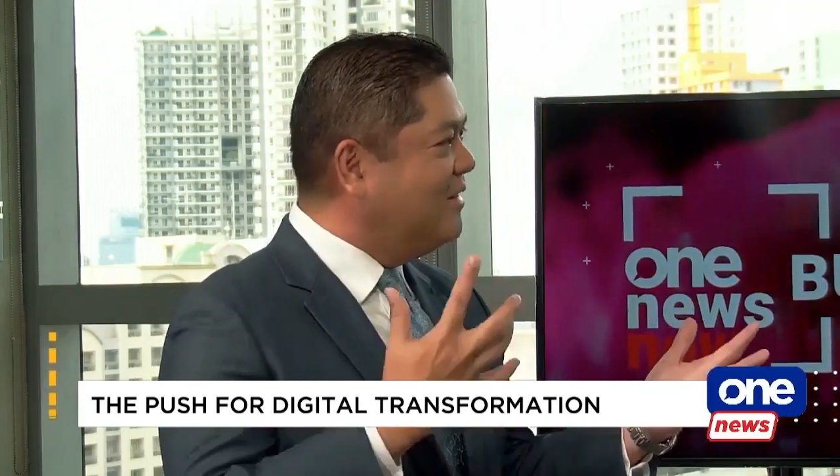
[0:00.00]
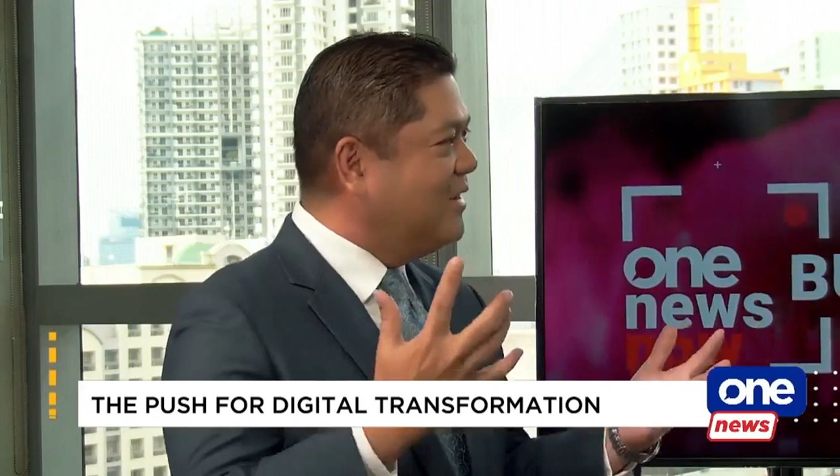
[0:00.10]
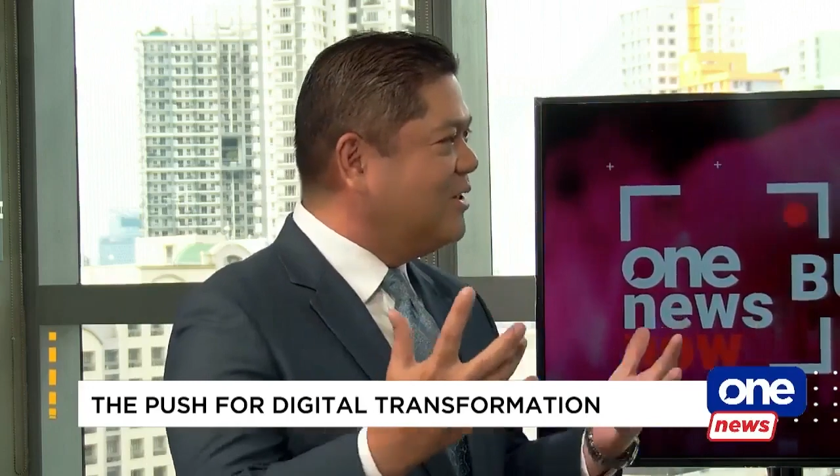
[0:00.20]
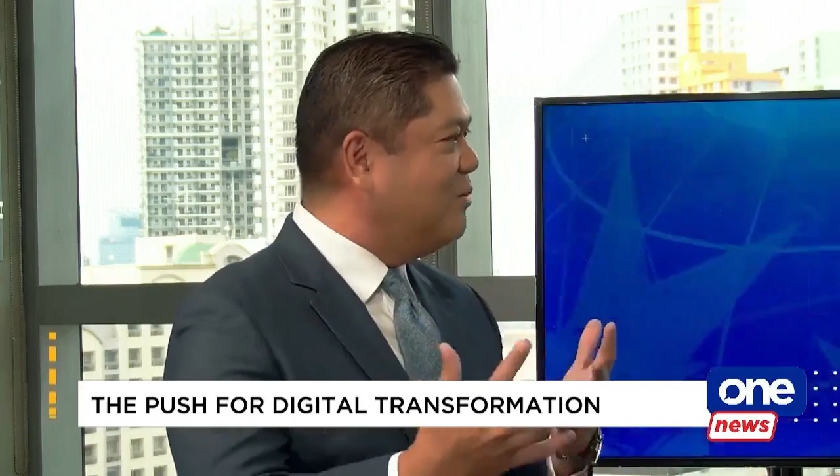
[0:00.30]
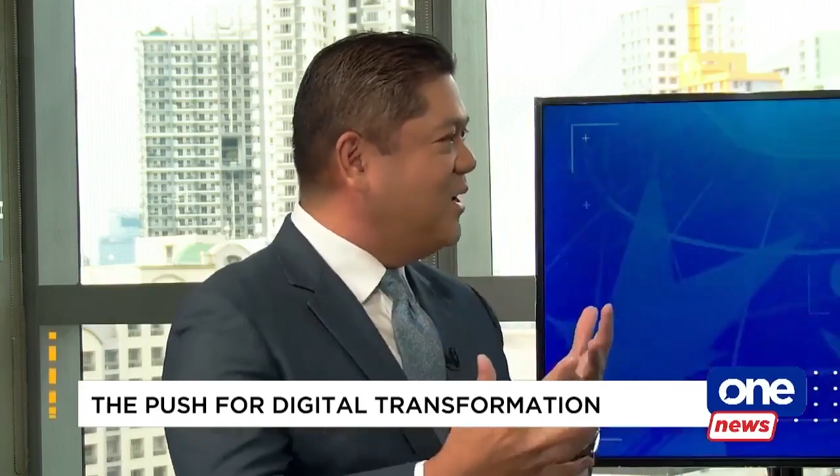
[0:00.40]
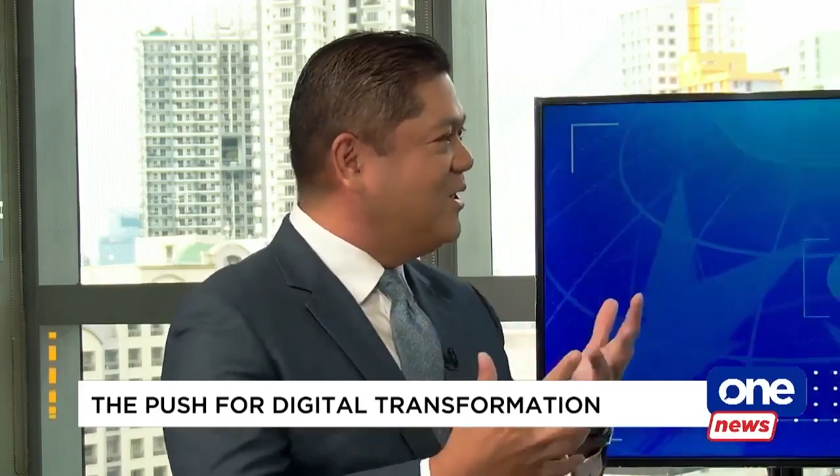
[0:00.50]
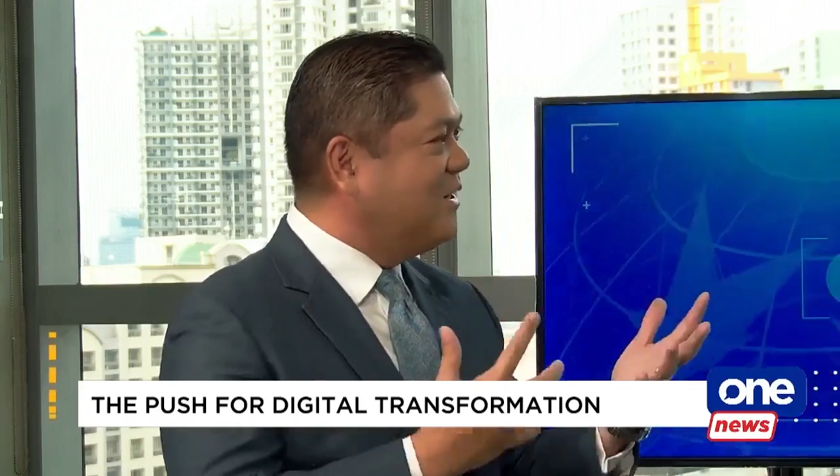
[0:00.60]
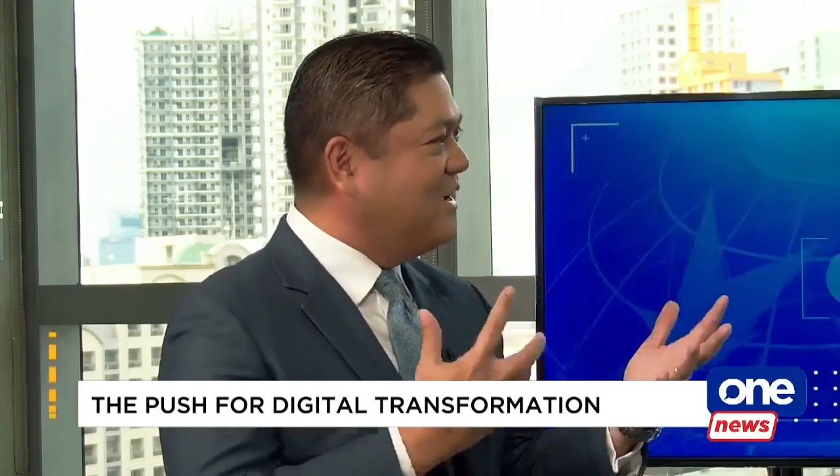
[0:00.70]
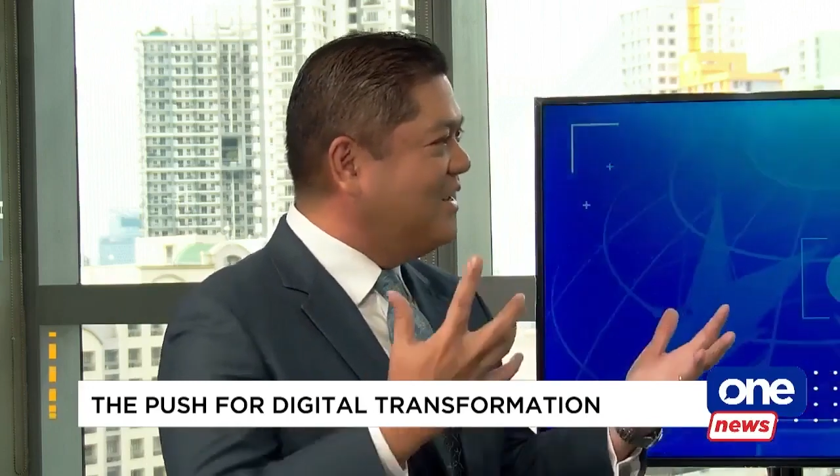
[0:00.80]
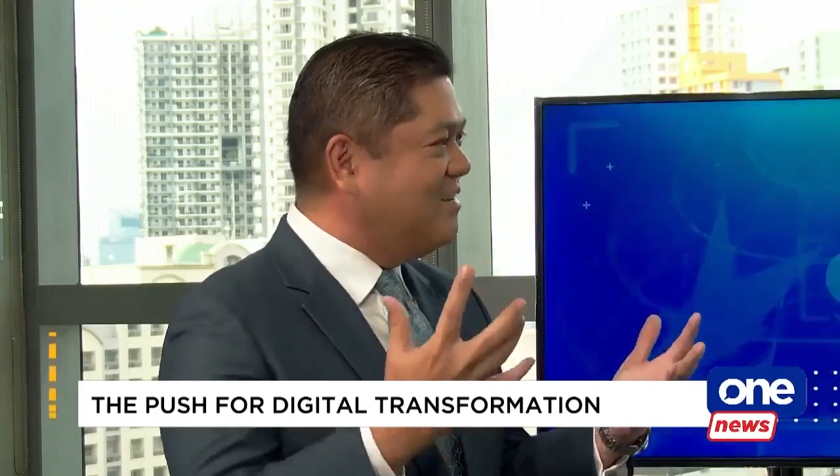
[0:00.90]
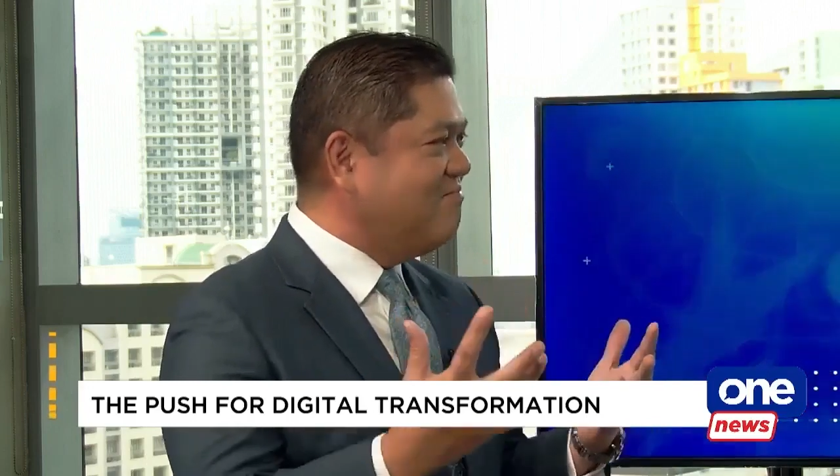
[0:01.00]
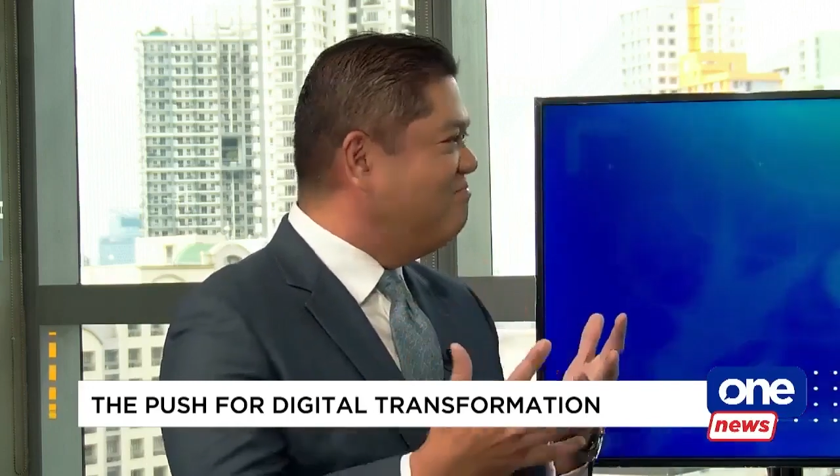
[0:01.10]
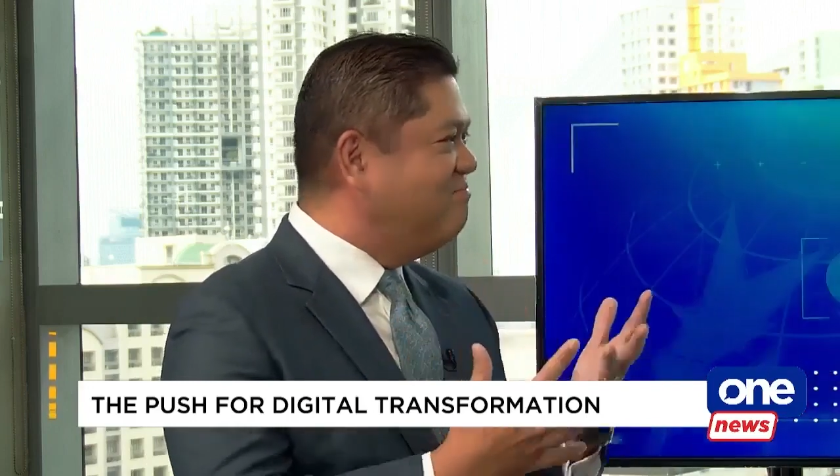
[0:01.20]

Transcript: it's basically